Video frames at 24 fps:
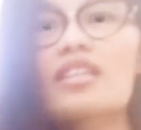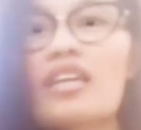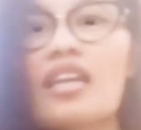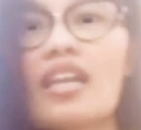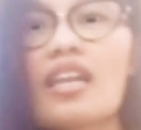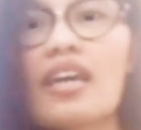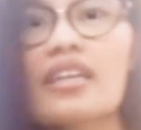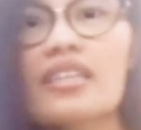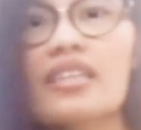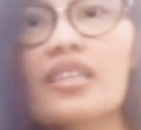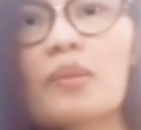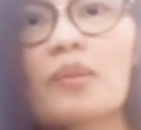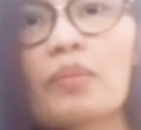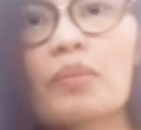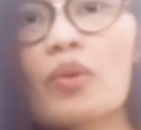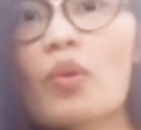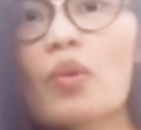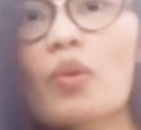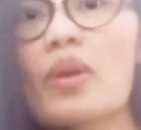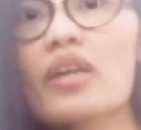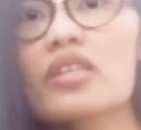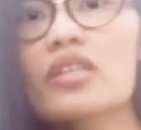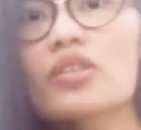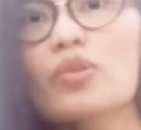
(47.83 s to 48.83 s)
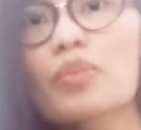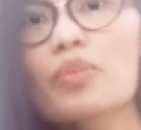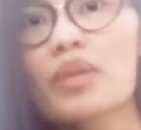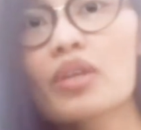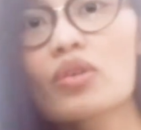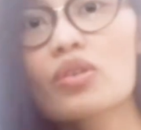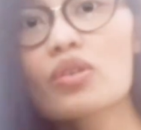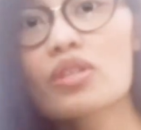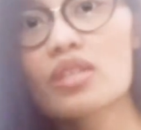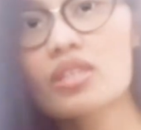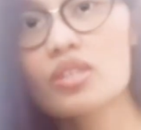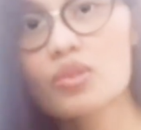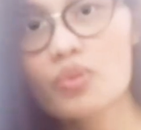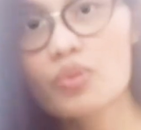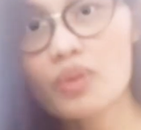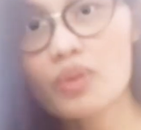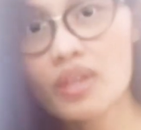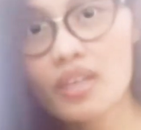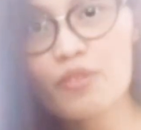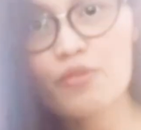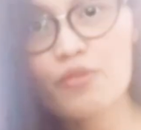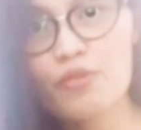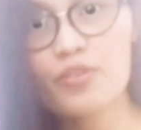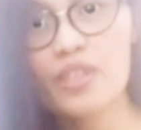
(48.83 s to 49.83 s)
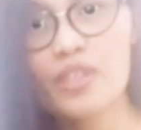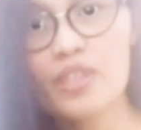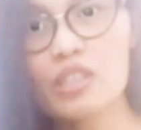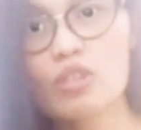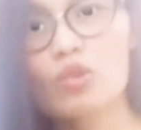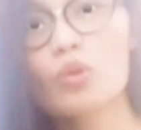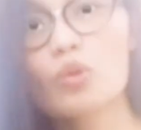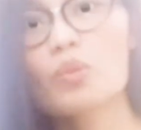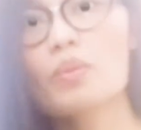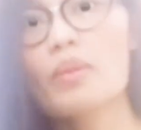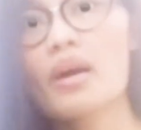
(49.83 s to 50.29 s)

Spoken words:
I like in Puma is because it's really fit on